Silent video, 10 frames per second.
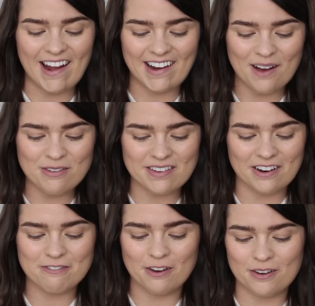And now I'm just
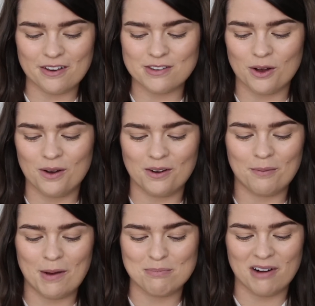going to focus
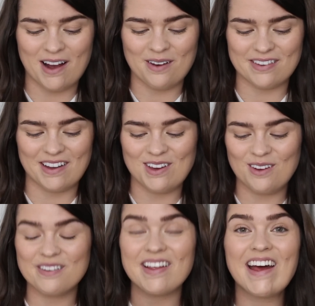on my brows and
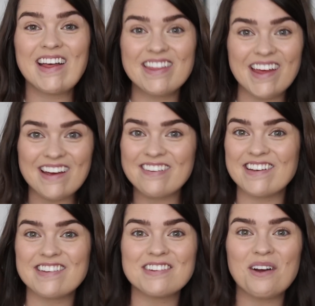use this.
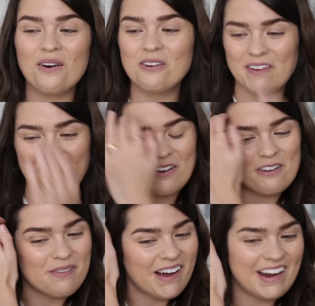This is an old favourite
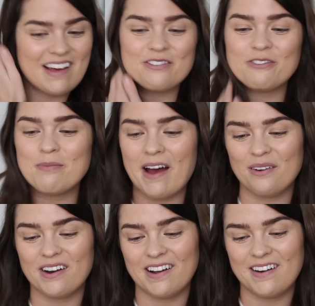of mine. It's from
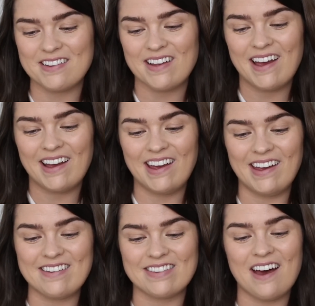Hourglass. It
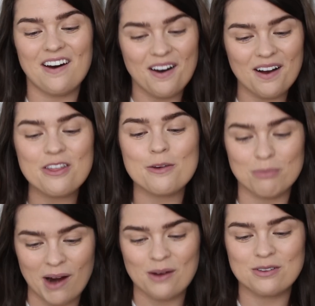is their Arch
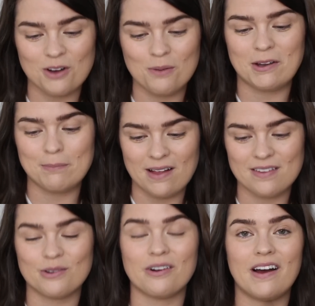Brow Sculpting
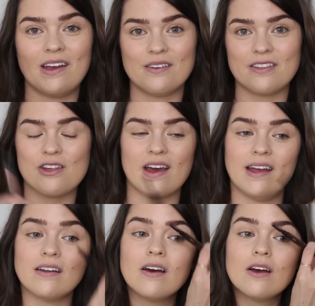Pencil and I use the
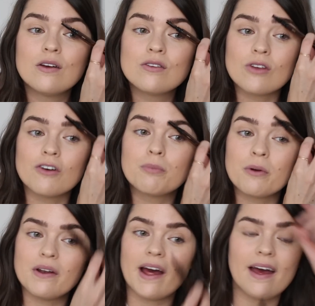shade Soft
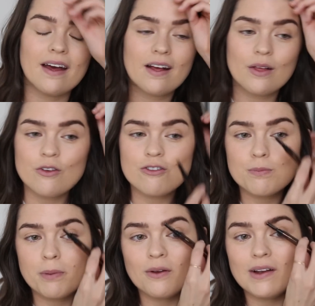Brunette. The
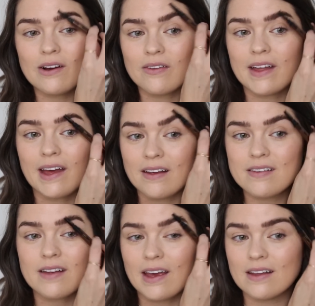spoolie on
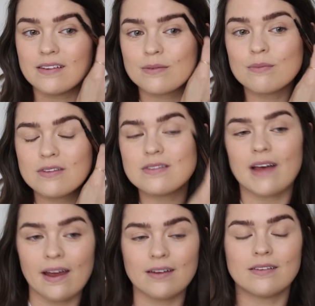this is
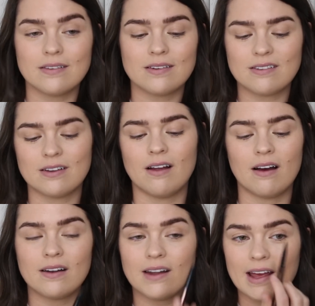second to
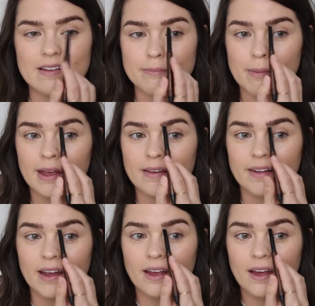none. It's
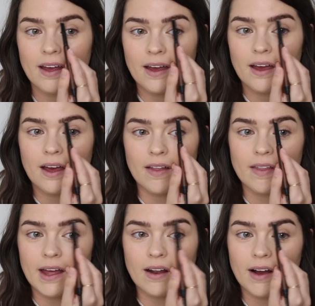amazing.
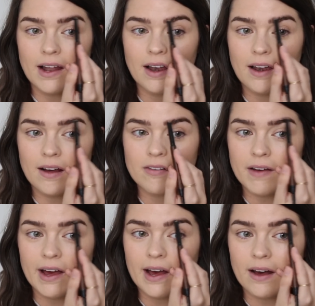And then I love
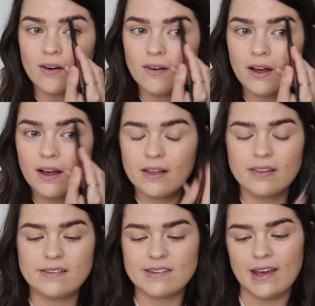how
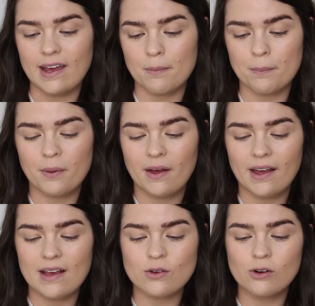the tip
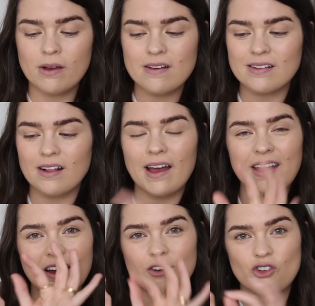is almost
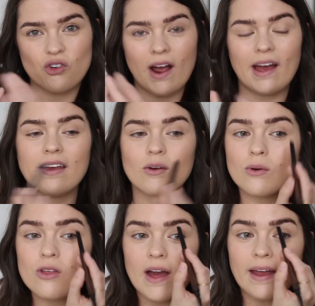like a
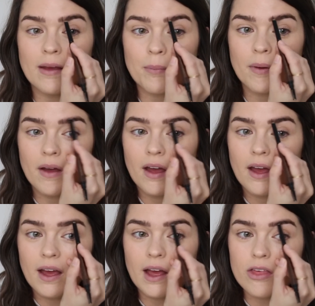triangle shape.
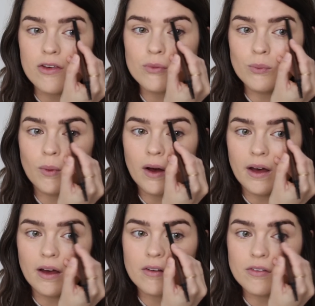It just
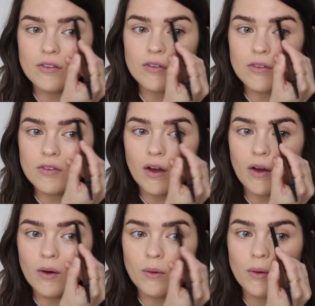works
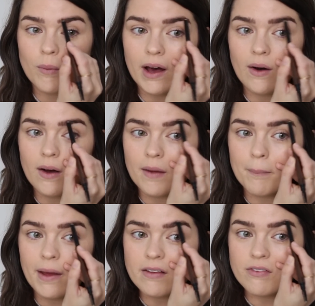so well
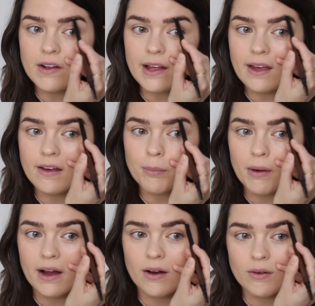and makes filling in your
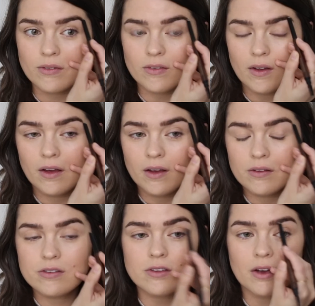brows
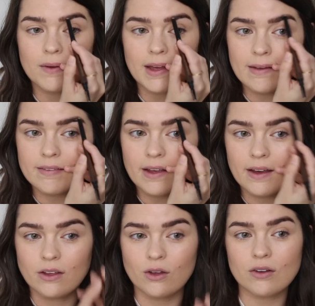so
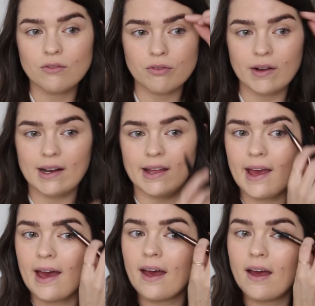easy, and you can really
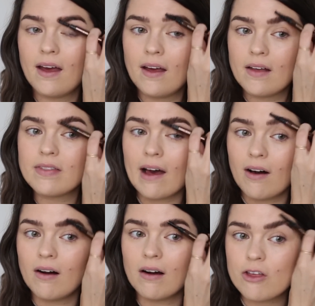get that
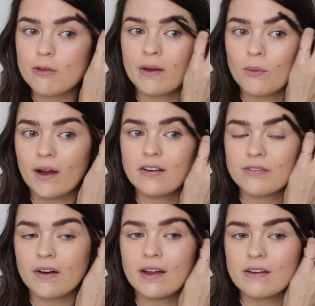arch to be quite
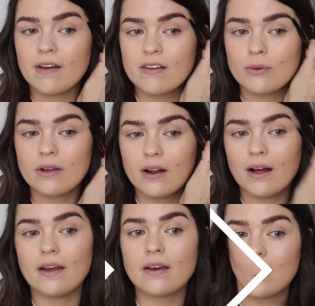defined if that's what you
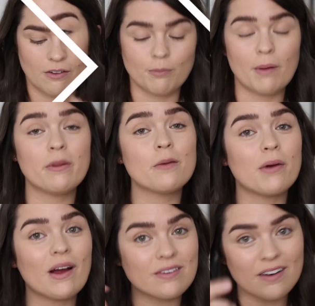like. Remember that
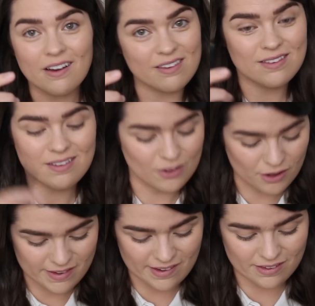brows are cousins,
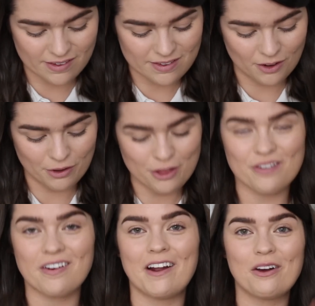not sisters, so once
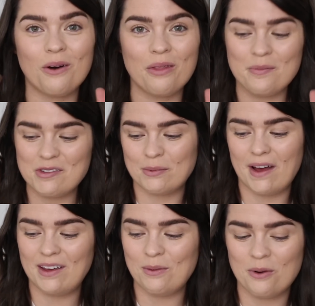you've kind of got them to
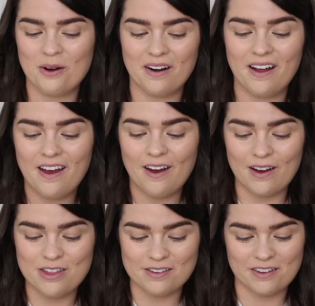where you want,
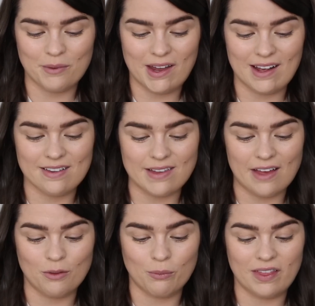I just go in and
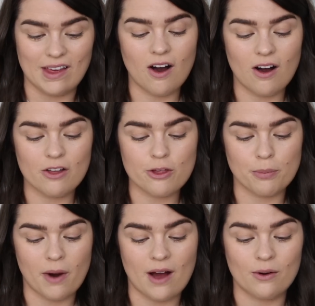set them with the Arch
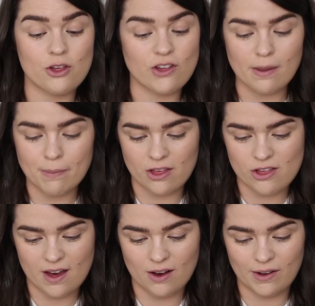Brow Shaping
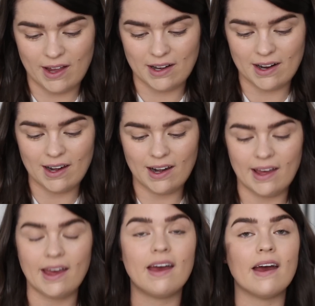Gel in
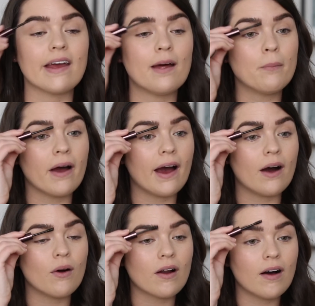Clear, again by
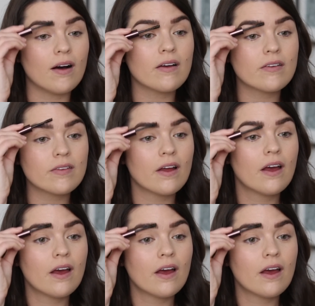Hourglass.